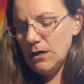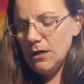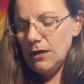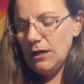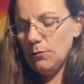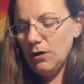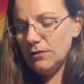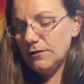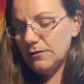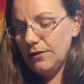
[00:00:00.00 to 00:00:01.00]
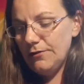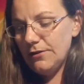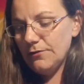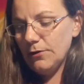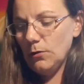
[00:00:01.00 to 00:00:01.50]
Eight of Wands is leaving
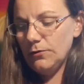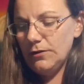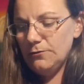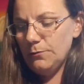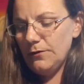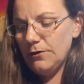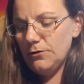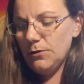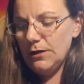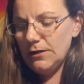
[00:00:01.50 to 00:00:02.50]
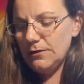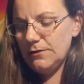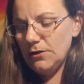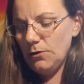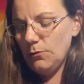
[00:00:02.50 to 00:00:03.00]
difficulties, but they're doing it in a
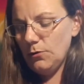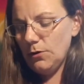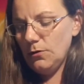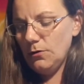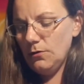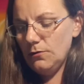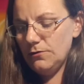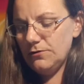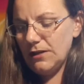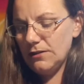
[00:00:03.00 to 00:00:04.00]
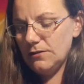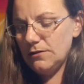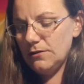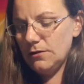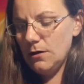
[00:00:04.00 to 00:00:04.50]
ceremonial
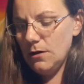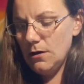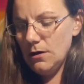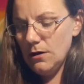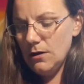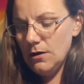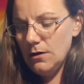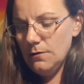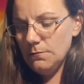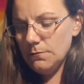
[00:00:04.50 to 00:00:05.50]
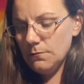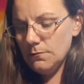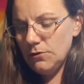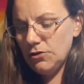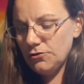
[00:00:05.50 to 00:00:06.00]
sense,
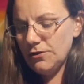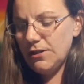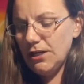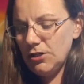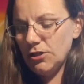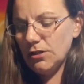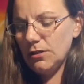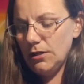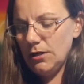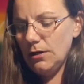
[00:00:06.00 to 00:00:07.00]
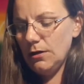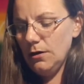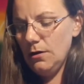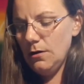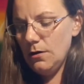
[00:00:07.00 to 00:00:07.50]
strategically,
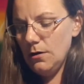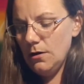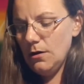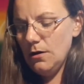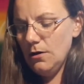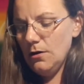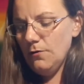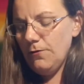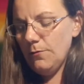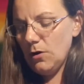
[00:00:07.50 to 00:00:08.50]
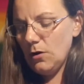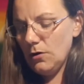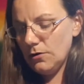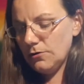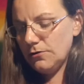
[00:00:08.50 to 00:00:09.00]
from the
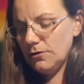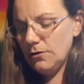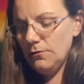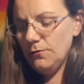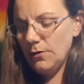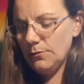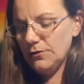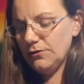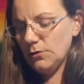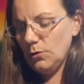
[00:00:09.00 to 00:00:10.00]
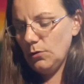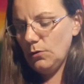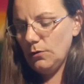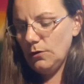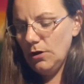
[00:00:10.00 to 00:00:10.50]
heart, from the
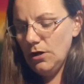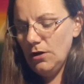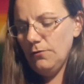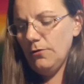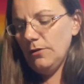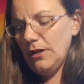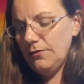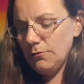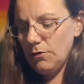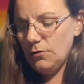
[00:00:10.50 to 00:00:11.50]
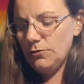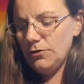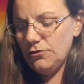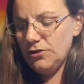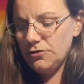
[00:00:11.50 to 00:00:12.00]
soul, from the life around you.
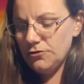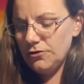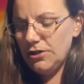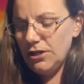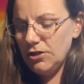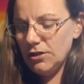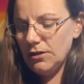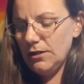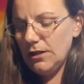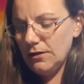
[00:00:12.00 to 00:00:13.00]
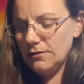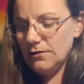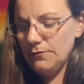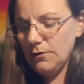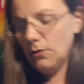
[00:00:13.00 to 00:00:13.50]
She's strategically laying
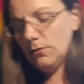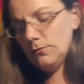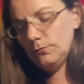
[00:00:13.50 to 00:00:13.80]
stuff out.